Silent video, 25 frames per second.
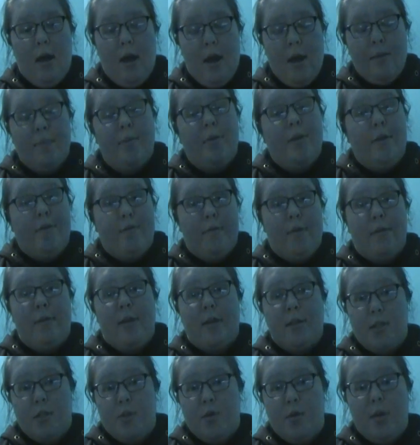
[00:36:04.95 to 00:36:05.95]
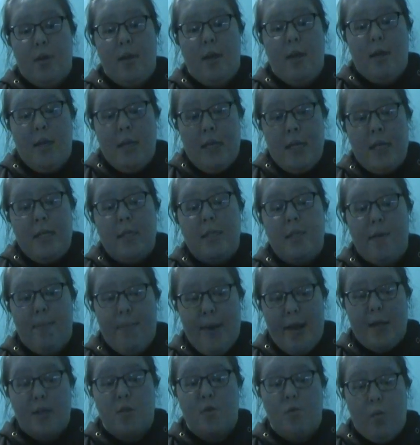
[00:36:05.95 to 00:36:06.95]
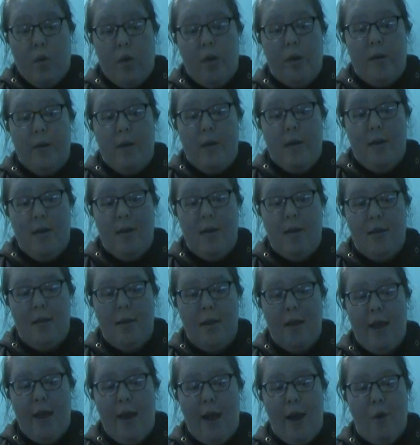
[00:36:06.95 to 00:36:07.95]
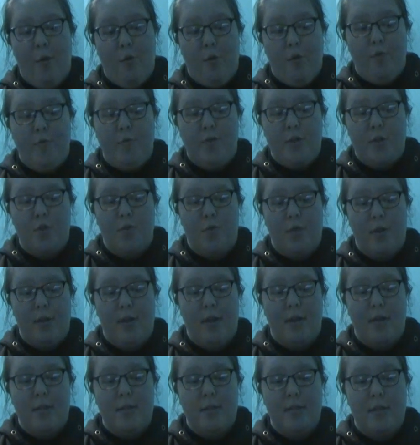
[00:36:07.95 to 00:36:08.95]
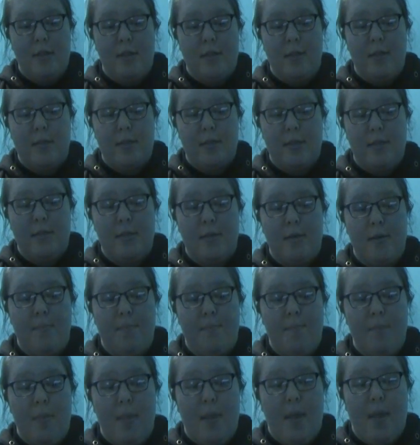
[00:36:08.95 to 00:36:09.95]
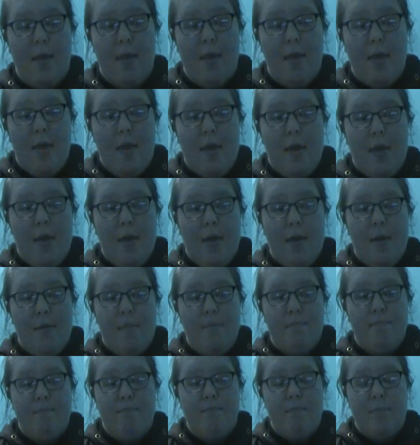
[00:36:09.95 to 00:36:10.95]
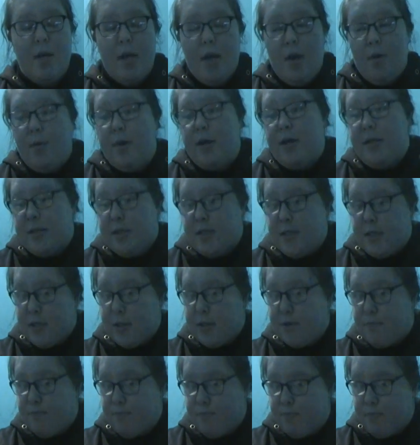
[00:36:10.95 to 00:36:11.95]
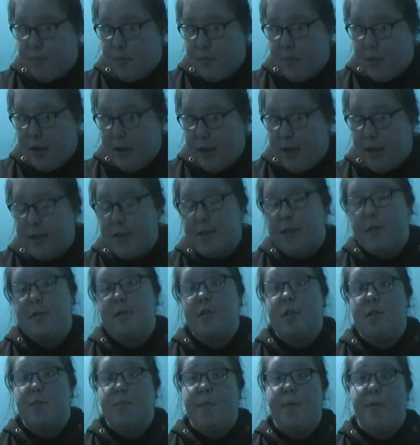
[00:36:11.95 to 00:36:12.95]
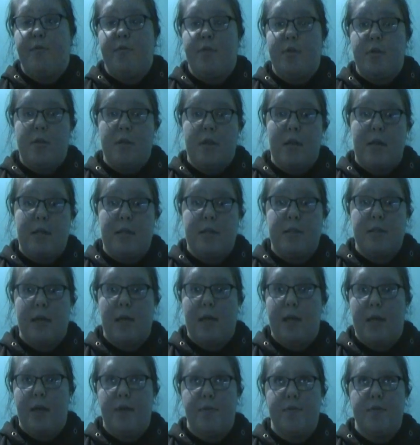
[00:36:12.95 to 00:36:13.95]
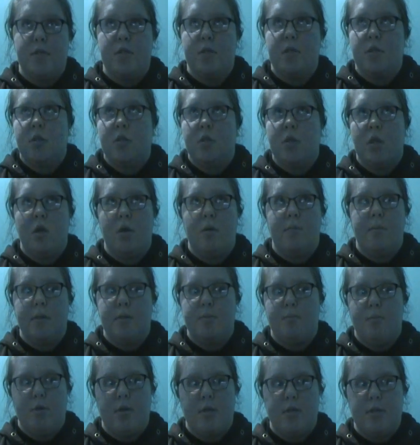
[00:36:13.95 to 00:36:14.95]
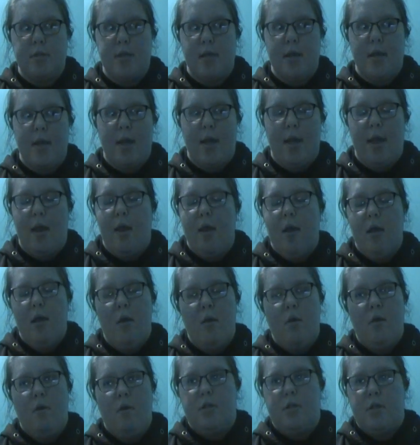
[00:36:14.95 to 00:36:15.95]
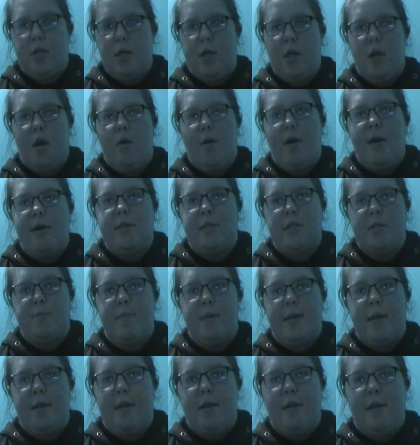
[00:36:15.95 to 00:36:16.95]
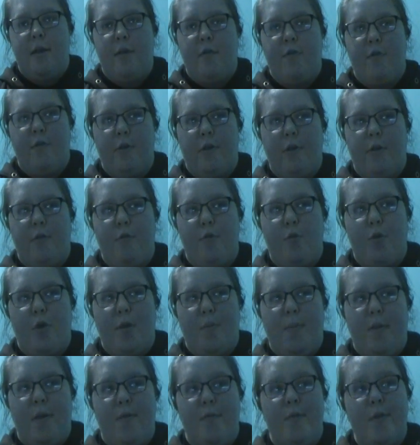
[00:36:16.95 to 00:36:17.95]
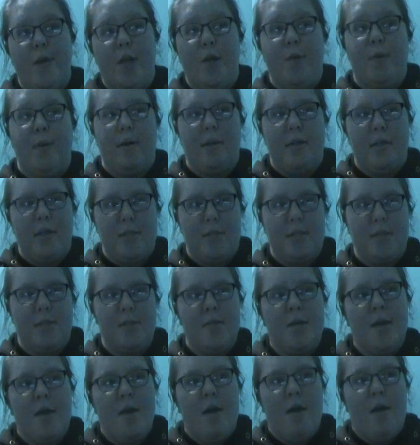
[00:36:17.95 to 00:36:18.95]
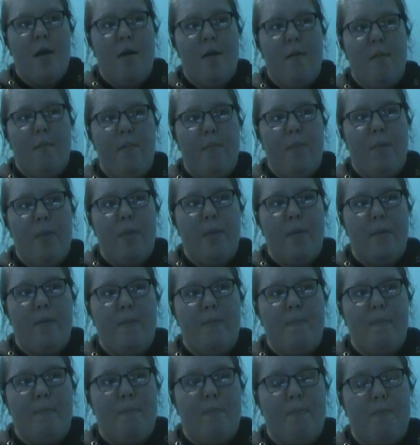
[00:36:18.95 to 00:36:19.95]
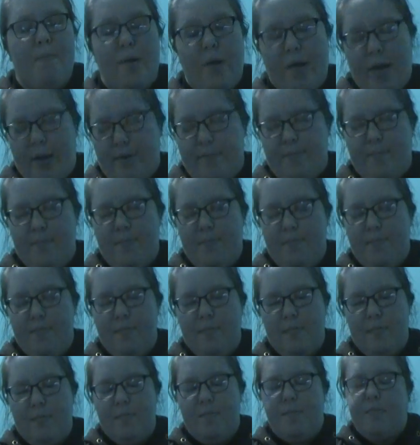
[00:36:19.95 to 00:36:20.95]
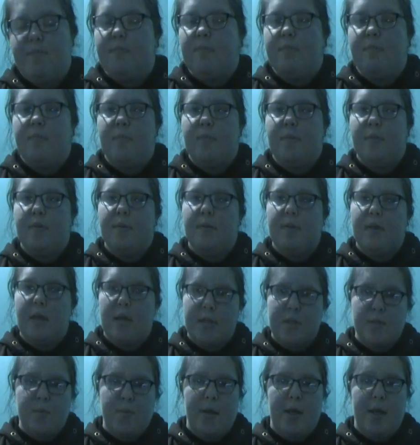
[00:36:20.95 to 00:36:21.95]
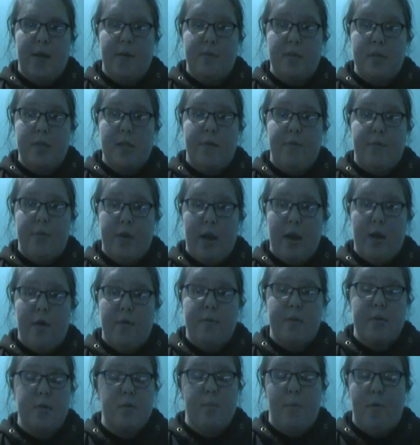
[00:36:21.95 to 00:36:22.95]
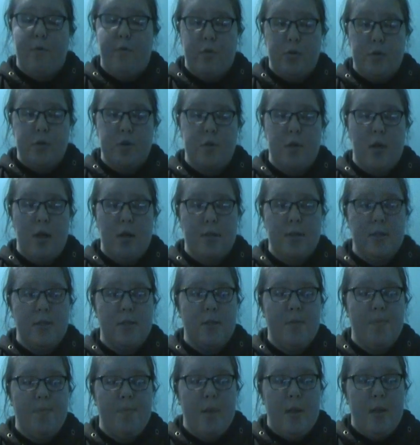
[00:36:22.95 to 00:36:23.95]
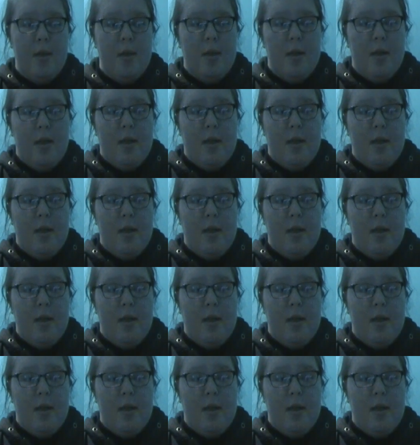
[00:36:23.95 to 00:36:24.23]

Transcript: I believe that that storyline is the best one out of the storylines in this season. But anyways, I guess that's just my first thoughts. I have so much more to say, which I know I just made a freaking 40-minute video on this, but that's what I have to say for now. Those are my first thoughts.